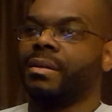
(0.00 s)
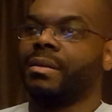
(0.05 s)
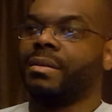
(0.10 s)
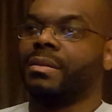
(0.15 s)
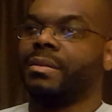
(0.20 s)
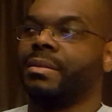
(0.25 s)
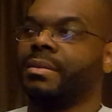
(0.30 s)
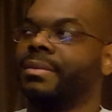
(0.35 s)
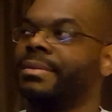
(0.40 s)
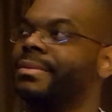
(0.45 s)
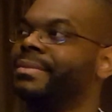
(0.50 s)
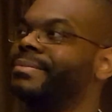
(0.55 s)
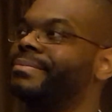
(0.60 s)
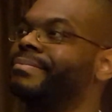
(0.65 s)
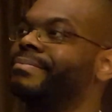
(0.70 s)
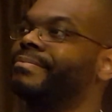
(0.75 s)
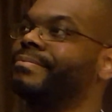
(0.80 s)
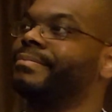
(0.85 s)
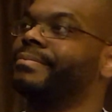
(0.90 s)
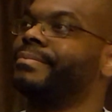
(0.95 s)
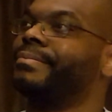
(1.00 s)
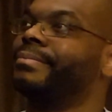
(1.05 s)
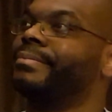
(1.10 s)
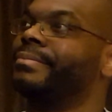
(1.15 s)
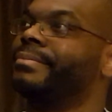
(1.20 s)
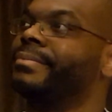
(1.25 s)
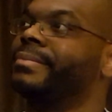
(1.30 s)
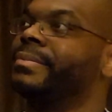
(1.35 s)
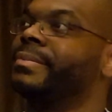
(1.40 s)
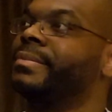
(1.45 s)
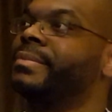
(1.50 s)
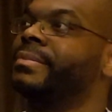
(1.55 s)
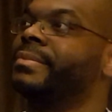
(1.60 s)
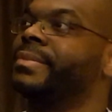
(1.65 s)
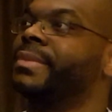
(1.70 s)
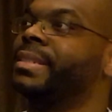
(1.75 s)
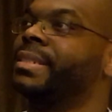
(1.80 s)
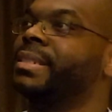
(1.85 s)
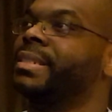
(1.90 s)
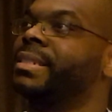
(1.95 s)

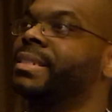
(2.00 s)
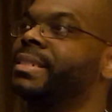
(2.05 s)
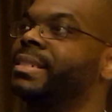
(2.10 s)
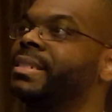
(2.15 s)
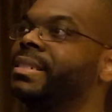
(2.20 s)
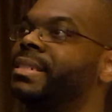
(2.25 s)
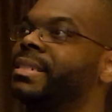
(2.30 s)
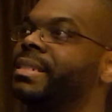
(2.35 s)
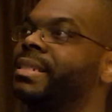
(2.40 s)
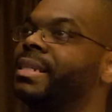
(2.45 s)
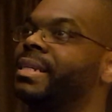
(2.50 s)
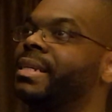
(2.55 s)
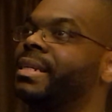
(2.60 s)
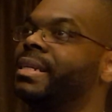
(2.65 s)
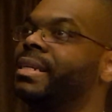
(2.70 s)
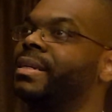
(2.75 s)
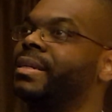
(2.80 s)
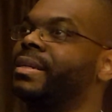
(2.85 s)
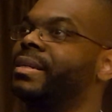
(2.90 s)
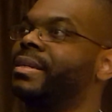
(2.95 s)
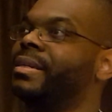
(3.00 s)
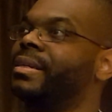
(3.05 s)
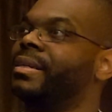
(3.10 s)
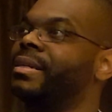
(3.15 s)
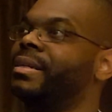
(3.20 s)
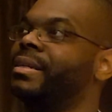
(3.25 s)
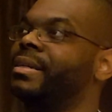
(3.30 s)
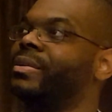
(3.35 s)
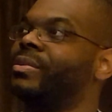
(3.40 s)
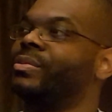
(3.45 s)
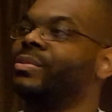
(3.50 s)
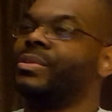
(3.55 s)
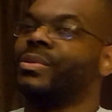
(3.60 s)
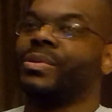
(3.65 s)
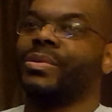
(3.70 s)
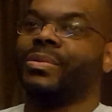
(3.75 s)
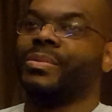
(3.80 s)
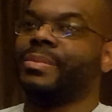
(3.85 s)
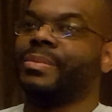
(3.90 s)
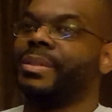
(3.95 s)
I don't
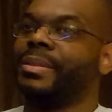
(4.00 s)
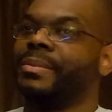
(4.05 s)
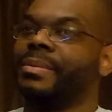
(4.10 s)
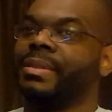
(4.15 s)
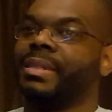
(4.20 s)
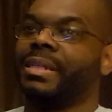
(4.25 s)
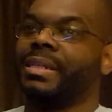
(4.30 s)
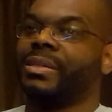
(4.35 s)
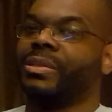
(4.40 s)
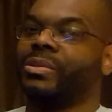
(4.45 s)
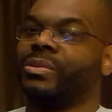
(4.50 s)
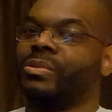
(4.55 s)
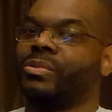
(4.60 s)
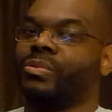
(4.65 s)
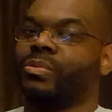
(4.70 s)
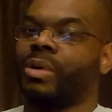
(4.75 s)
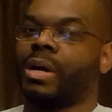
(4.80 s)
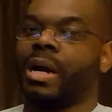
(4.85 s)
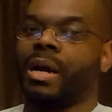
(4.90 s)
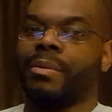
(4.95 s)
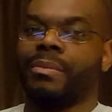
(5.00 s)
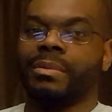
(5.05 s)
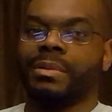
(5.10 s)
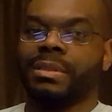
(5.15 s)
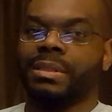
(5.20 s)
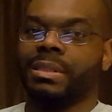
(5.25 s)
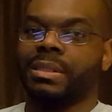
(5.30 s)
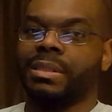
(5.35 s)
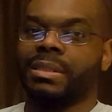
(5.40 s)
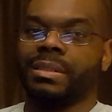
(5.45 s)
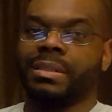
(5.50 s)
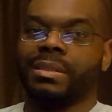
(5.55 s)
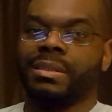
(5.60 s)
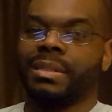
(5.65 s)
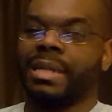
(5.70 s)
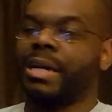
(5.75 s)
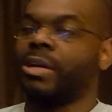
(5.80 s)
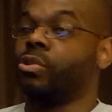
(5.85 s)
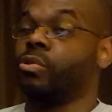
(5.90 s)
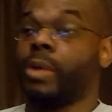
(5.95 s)
know, maybe, like, growling, and
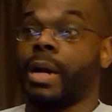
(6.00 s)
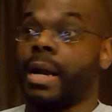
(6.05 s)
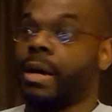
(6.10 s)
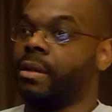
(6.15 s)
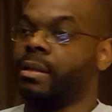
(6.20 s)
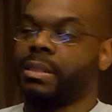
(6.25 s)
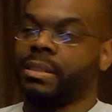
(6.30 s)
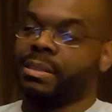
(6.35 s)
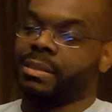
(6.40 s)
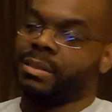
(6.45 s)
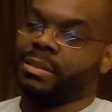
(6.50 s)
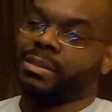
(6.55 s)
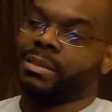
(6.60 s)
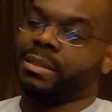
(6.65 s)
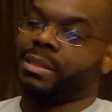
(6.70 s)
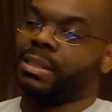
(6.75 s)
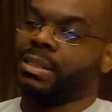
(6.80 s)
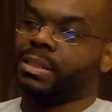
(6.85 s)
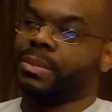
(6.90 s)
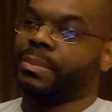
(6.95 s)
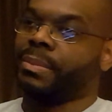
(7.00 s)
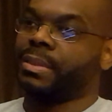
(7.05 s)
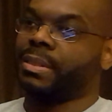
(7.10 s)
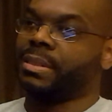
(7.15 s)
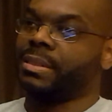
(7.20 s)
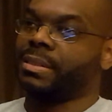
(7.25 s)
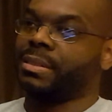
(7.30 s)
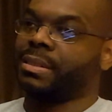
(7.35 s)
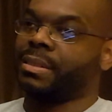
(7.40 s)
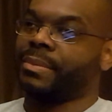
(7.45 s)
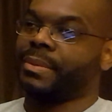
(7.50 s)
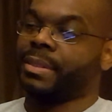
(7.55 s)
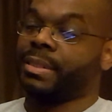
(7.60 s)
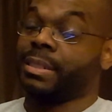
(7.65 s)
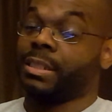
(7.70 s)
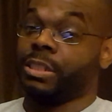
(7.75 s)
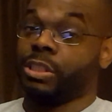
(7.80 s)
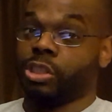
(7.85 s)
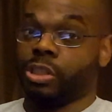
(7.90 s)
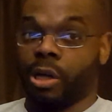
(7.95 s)
not growling, you know, like that, because, like,
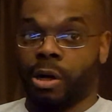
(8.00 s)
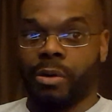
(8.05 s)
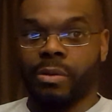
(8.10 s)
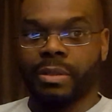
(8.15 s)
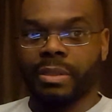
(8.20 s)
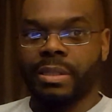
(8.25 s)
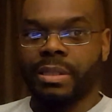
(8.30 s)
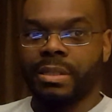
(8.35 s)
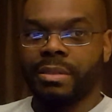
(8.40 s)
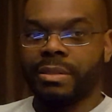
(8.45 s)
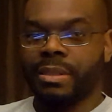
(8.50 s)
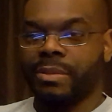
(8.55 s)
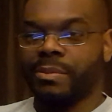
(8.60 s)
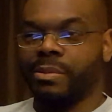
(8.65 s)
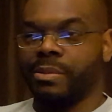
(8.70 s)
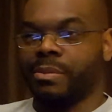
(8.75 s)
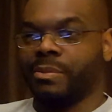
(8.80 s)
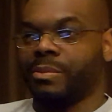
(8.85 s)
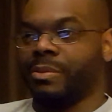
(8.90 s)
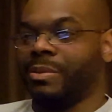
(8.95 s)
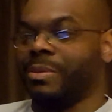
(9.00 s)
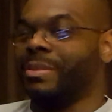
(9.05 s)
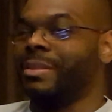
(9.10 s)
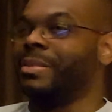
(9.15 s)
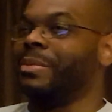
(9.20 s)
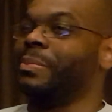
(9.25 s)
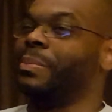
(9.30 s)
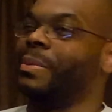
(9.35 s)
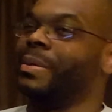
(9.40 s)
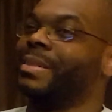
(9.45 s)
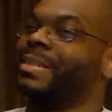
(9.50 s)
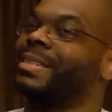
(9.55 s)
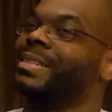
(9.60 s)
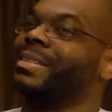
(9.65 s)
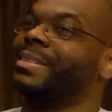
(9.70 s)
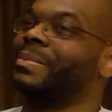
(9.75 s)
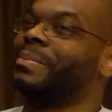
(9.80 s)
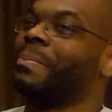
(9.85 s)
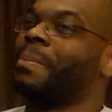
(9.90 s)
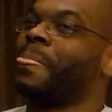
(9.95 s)
there's a dog in there, but,
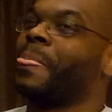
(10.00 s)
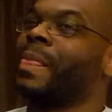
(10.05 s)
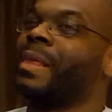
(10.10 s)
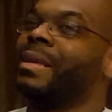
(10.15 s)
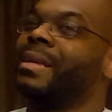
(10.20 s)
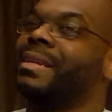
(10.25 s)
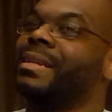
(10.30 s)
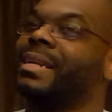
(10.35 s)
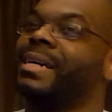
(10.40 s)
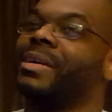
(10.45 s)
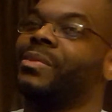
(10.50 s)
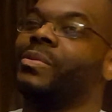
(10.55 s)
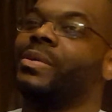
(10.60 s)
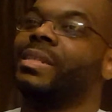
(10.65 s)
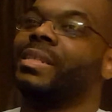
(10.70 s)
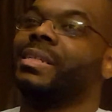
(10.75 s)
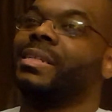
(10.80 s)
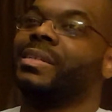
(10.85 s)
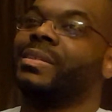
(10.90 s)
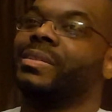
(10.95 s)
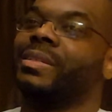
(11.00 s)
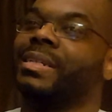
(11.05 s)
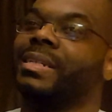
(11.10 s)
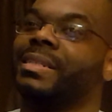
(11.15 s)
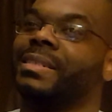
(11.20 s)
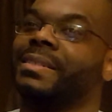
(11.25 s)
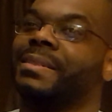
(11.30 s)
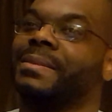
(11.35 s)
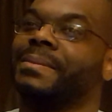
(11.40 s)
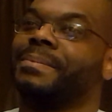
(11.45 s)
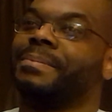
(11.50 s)
like, I'd rather hear, like,